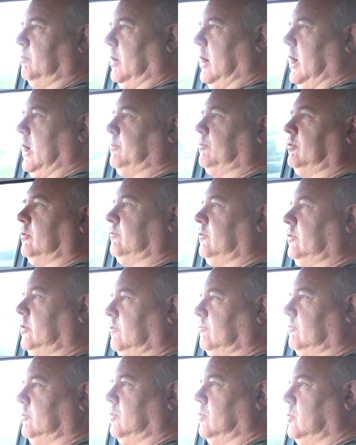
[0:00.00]
pipes of the
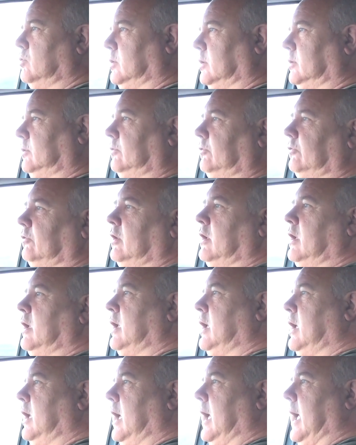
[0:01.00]
different organs.
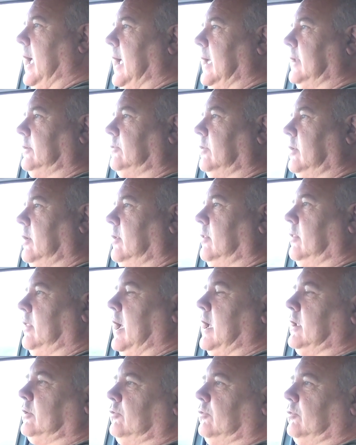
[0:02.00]
And
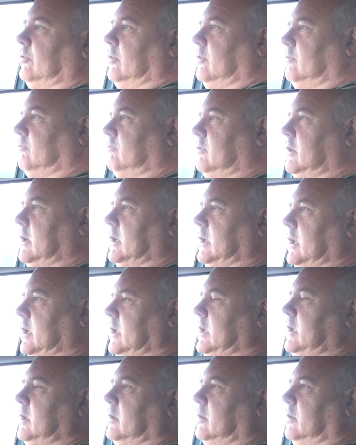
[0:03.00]
that's
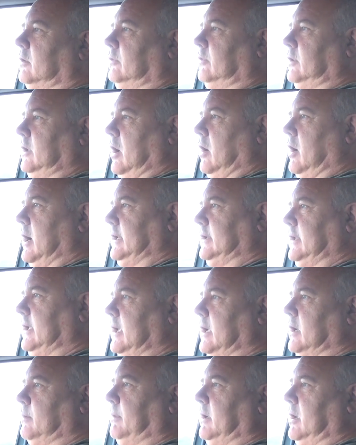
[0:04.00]
really the
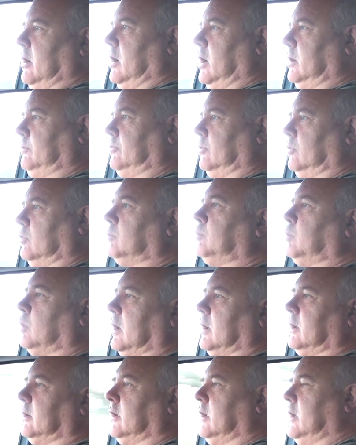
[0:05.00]
idea behind
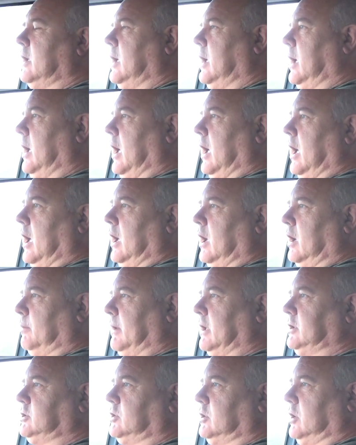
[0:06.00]
Hauptwerk. A
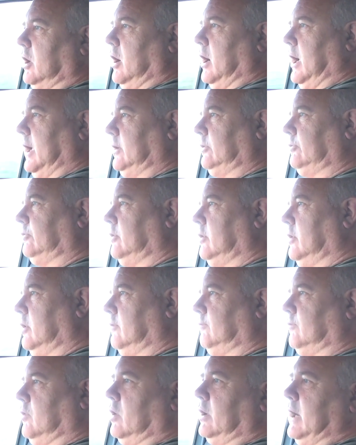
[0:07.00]
bunch of guys
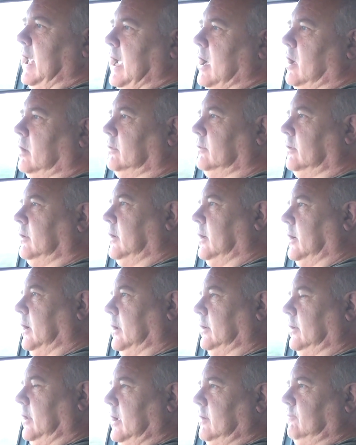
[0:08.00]
have gone out
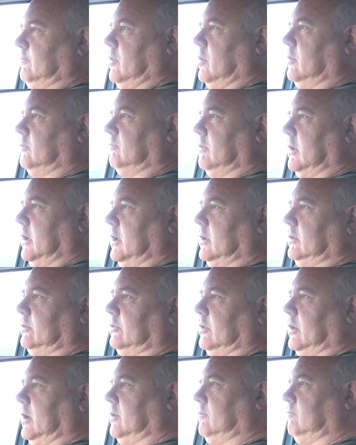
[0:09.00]
and they've gone
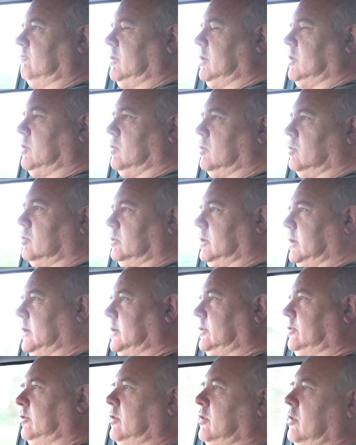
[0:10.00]
round and recorded